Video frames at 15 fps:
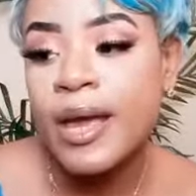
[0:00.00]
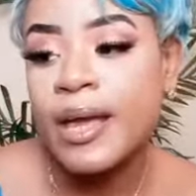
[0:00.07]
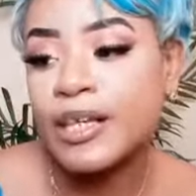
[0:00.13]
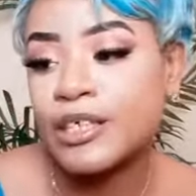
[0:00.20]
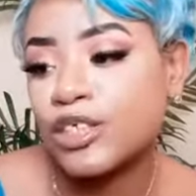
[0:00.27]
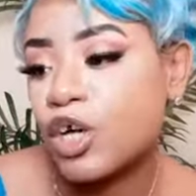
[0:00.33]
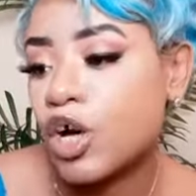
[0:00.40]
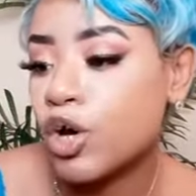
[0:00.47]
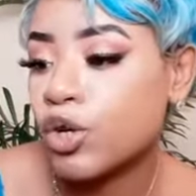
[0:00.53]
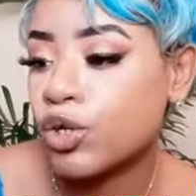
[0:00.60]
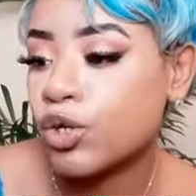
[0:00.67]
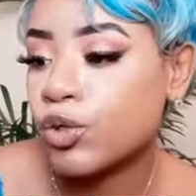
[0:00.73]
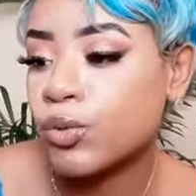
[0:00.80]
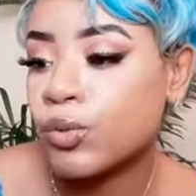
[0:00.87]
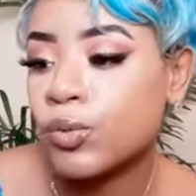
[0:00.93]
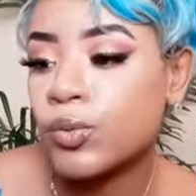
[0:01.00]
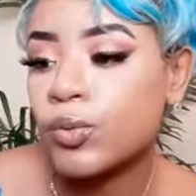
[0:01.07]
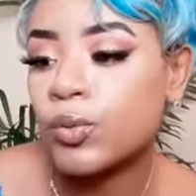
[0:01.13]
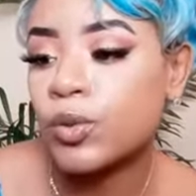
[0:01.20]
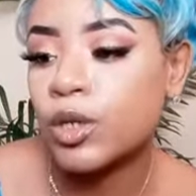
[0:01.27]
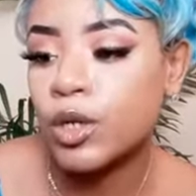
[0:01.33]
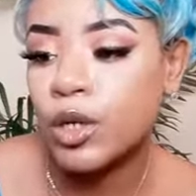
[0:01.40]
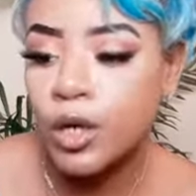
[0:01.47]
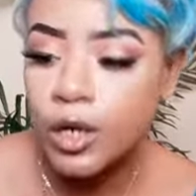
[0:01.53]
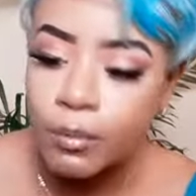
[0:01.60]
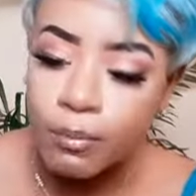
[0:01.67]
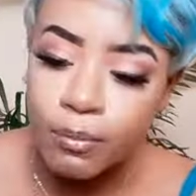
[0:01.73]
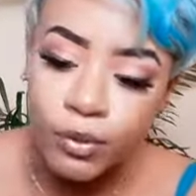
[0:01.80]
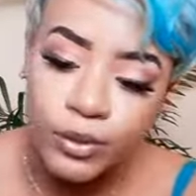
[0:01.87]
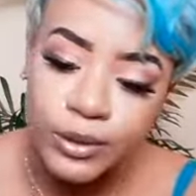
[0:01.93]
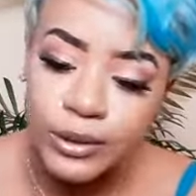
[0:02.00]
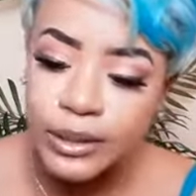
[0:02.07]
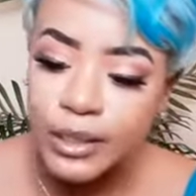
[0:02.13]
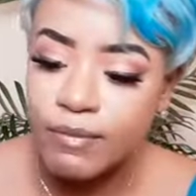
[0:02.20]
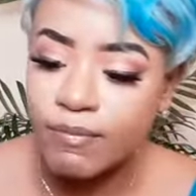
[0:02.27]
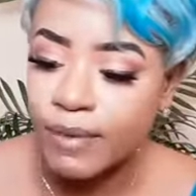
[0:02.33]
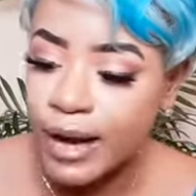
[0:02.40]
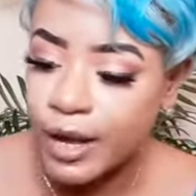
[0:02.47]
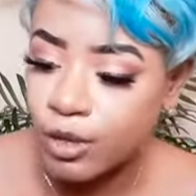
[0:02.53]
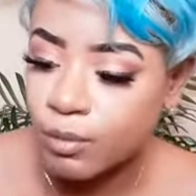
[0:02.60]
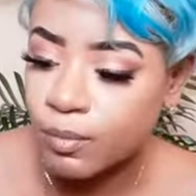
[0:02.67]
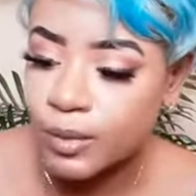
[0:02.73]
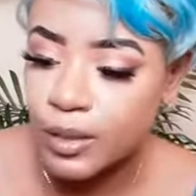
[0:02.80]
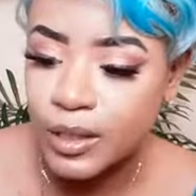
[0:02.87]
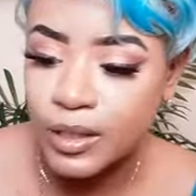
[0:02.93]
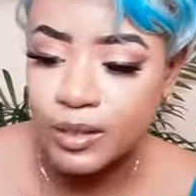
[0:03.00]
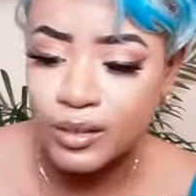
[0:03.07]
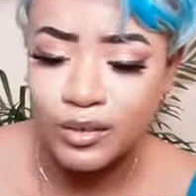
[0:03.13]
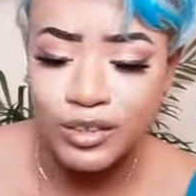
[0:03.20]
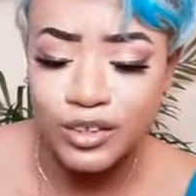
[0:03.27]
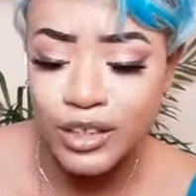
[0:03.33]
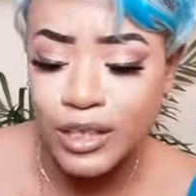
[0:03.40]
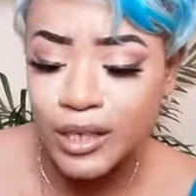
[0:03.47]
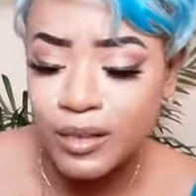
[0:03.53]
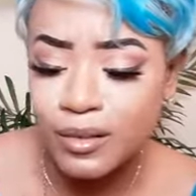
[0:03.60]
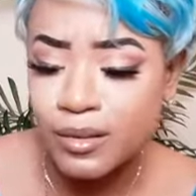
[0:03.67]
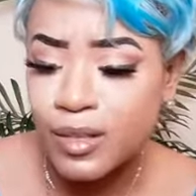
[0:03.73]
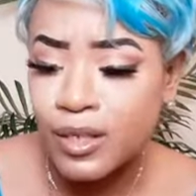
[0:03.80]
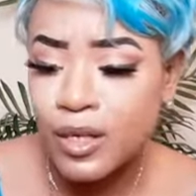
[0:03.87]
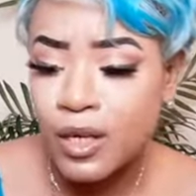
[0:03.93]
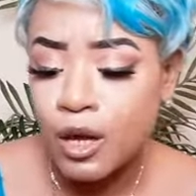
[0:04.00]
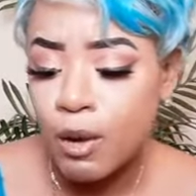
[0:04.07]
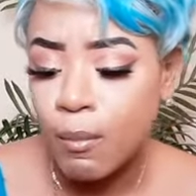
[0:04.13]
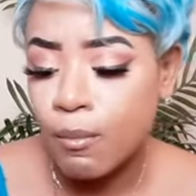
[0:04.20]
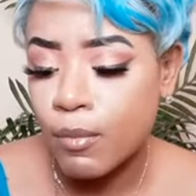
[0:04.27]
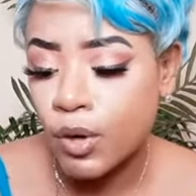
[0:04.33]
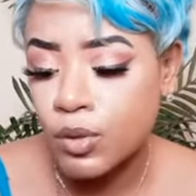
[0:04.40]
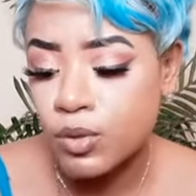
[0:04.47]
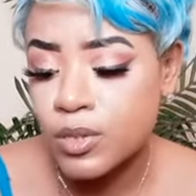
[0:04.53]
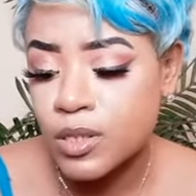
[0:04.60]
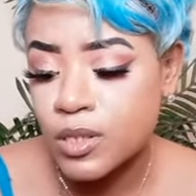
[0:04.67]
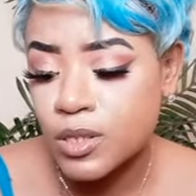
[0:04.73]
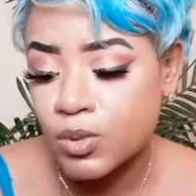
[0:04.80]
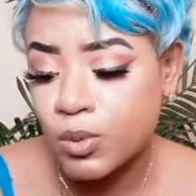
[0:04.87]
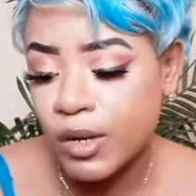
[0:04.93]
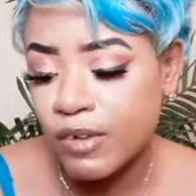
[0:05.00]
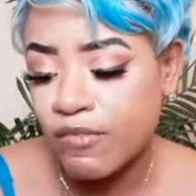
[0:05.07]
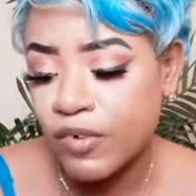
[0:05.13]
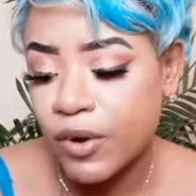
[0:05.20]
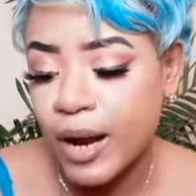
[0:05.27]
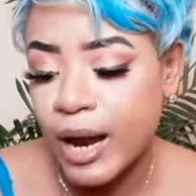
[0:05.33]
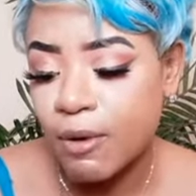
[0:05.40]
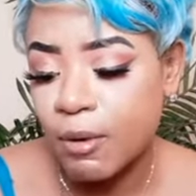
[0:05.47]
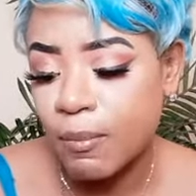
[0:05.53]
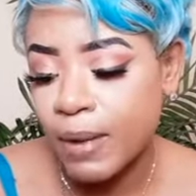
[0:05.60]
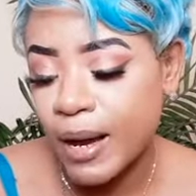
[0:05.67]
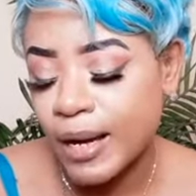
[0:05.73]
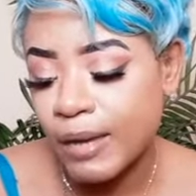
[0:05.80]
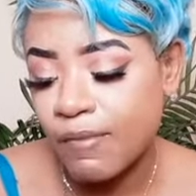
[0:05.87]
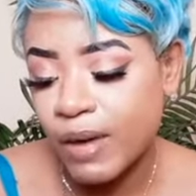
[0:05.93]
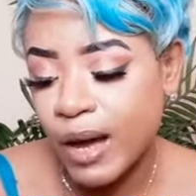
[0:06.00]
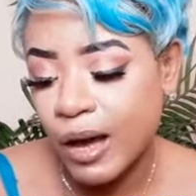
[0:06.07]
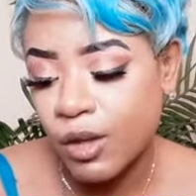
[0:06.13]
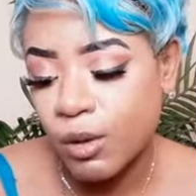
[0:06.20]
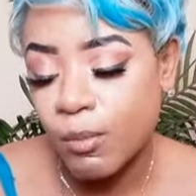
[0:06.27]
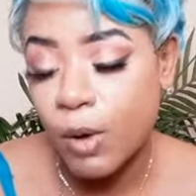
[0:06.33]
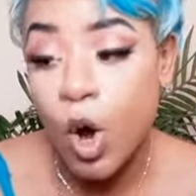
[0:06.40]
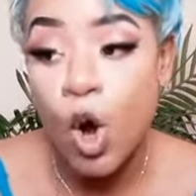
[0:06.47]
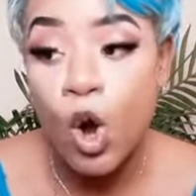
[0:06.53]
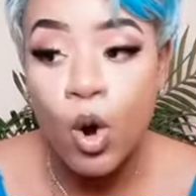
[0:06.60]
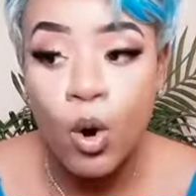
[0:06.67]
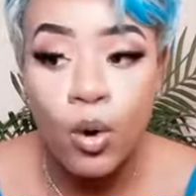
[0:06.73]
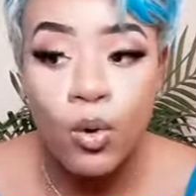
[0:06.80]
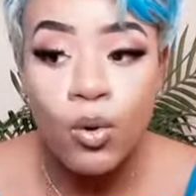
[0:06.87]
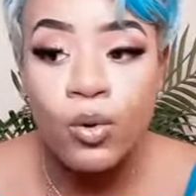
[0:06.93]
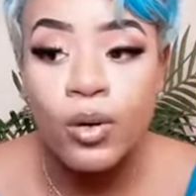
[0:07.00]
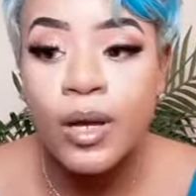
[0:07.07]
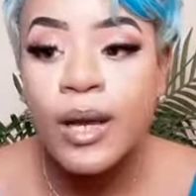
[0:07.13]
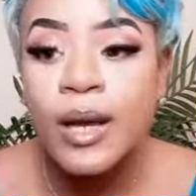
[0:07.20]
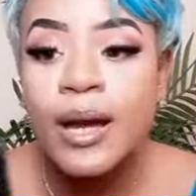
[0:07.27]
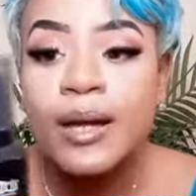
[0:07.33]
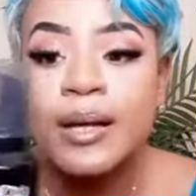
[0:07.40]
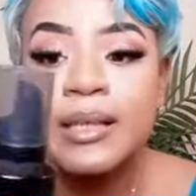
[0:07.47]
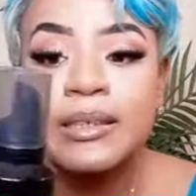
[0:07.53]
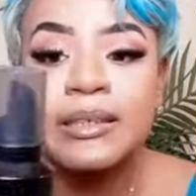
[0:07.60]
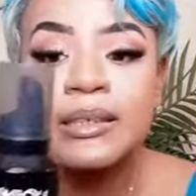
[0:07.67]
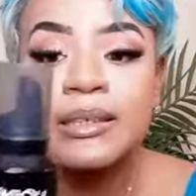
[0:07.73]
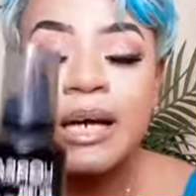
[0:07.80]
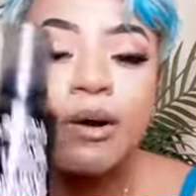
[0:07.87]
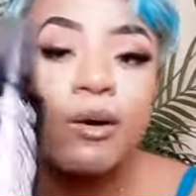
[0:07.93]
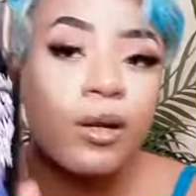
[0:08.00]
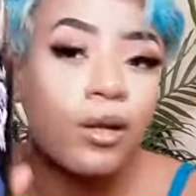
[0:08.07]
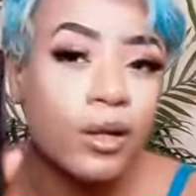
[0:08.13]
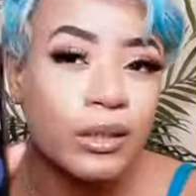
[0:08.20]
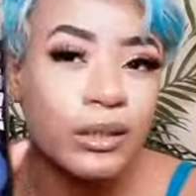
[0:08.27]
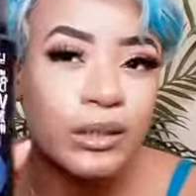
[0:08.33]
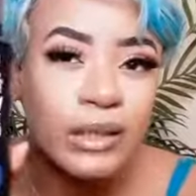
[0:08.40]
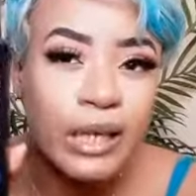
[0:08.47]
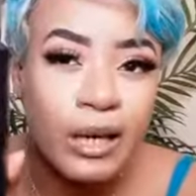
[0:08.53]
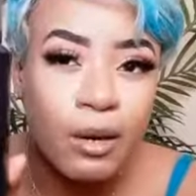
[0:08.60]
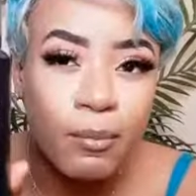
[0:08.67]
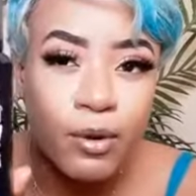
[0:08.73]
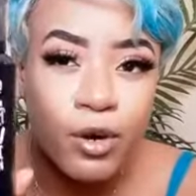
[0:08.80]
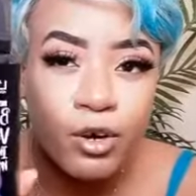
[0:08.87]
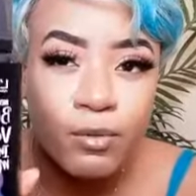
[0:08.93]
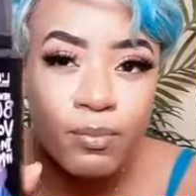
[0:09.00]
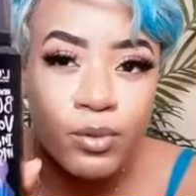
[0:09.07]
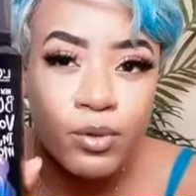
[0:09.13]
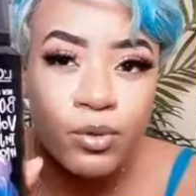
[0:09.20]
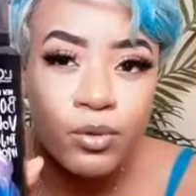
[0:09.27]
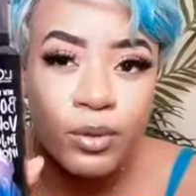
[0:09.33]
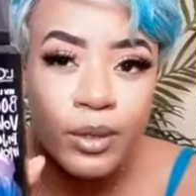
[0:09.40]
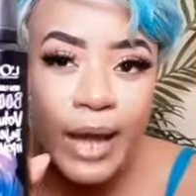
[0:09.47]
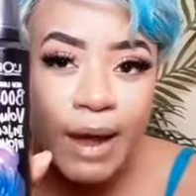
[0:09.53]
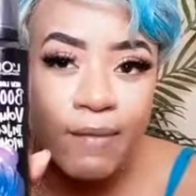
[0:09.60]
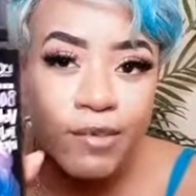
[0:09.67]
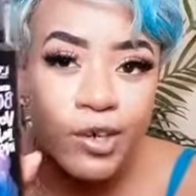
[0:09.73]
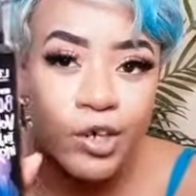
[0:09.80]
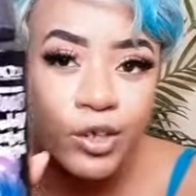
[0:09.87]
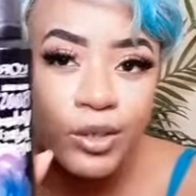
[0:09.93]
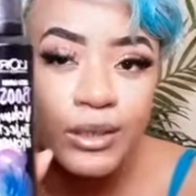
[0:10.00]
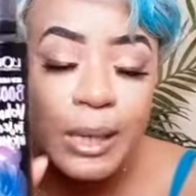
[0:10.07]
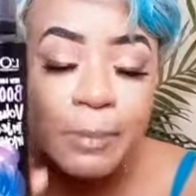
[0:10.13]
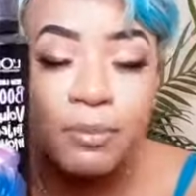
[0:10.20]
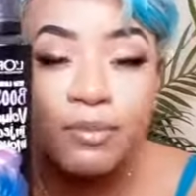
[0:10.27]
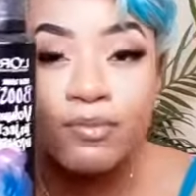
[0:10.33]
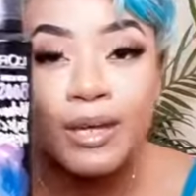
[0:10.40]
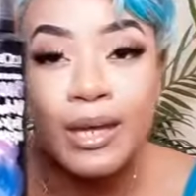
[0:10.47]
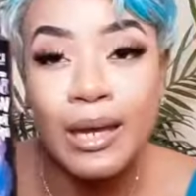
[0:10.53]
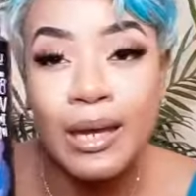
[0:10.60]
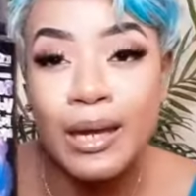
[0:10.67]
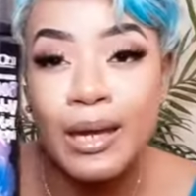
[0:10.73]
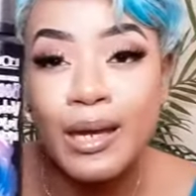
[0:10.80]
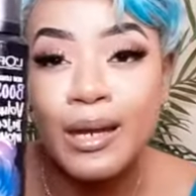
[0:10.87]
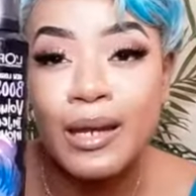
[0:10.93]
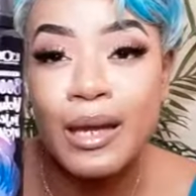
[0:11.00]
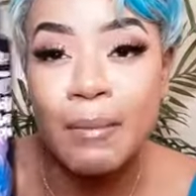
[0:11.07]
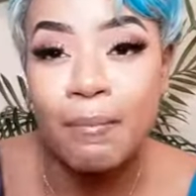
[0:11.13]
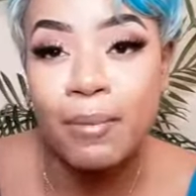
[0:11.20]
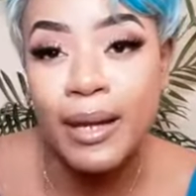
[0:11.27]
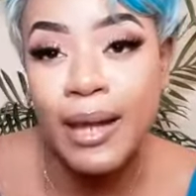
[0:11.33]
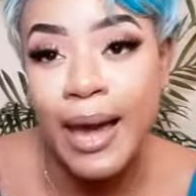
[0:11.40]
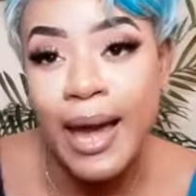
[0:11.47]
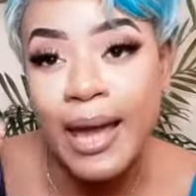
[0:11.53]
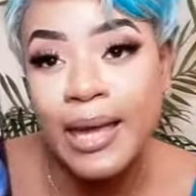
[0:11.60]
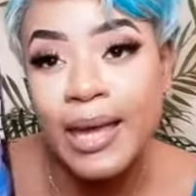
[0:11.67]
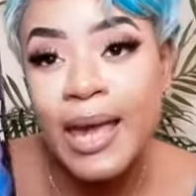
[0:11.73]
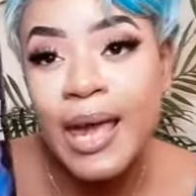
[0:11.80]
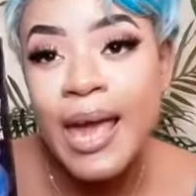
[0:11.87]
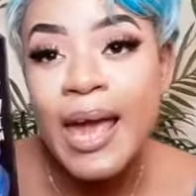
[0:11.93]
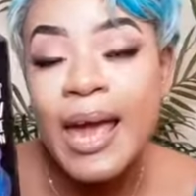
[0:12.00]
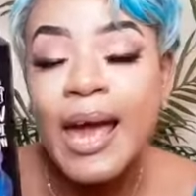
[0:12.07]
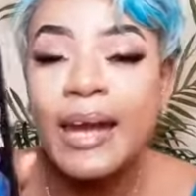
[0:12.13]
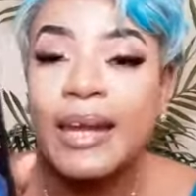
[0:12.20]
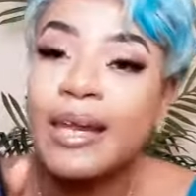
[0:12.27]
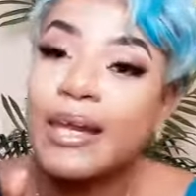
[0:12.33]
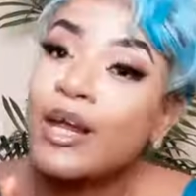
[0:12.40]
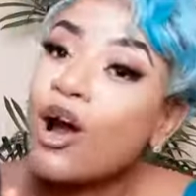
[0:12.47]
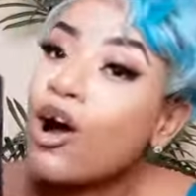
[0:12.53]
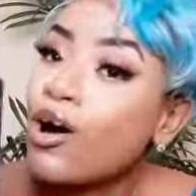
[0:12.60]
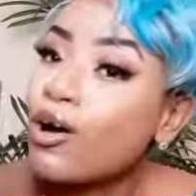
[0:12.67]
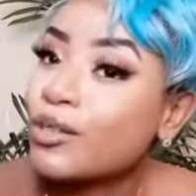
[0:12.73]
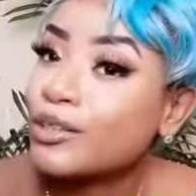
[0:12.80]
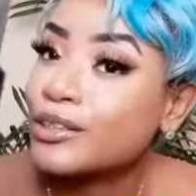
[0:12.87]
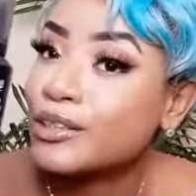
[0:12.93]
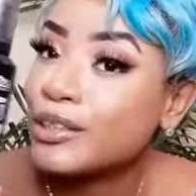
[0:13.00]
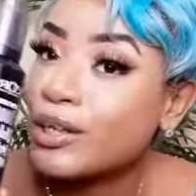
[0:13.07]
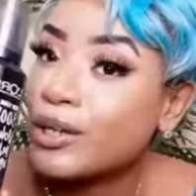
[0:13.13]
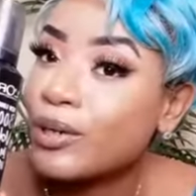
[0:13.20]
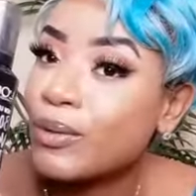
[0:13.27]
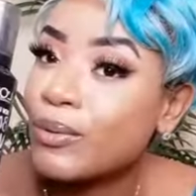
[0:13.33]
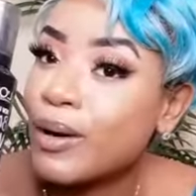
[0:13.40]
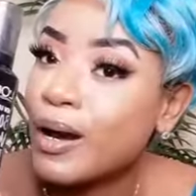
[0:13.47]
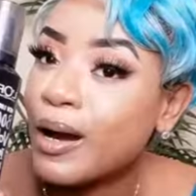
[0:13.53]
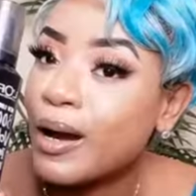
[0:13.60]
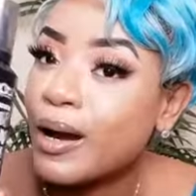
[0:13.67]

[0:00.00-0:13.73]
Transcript: It is called New Look Boosted Volume Injet Mousse 24-hour body volume hold. This is how it looks. It's like a purple lavender type of can in black, and then it also